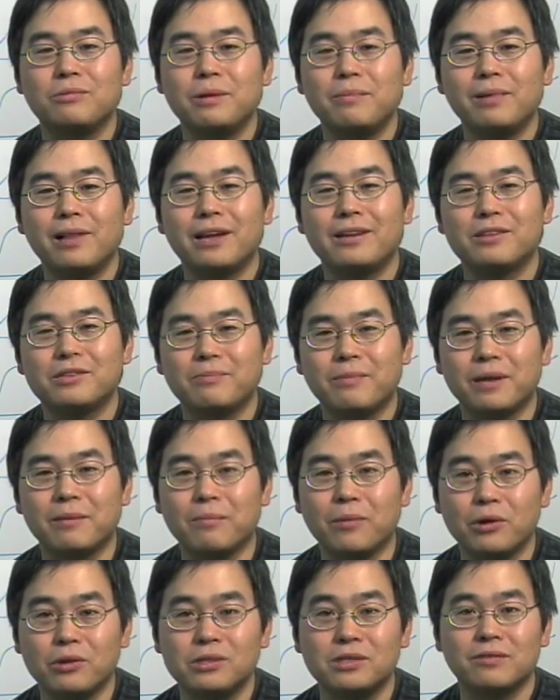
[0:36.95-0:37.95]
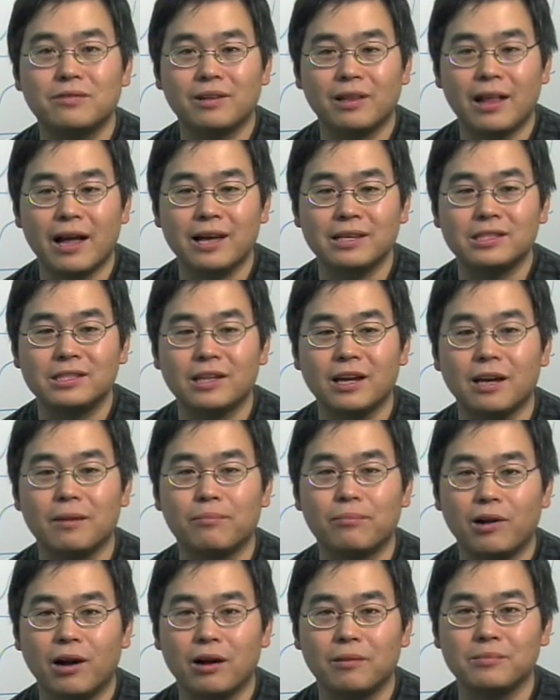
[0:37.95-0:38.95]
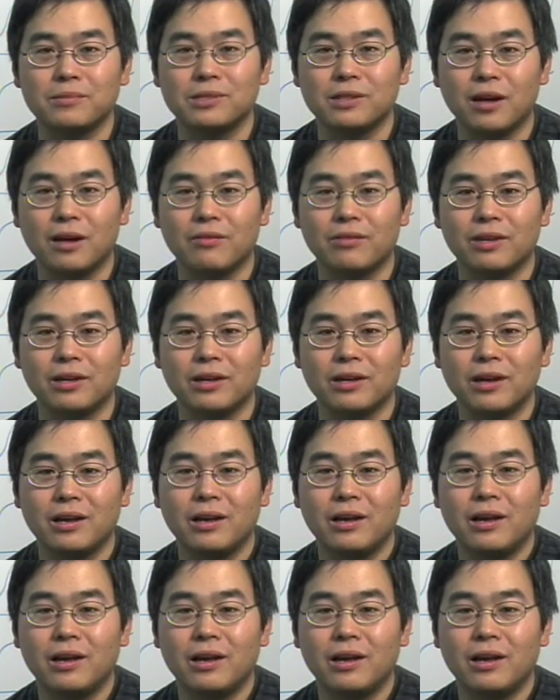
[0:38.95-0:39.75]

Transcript: we plan to spend most of class time problem solving.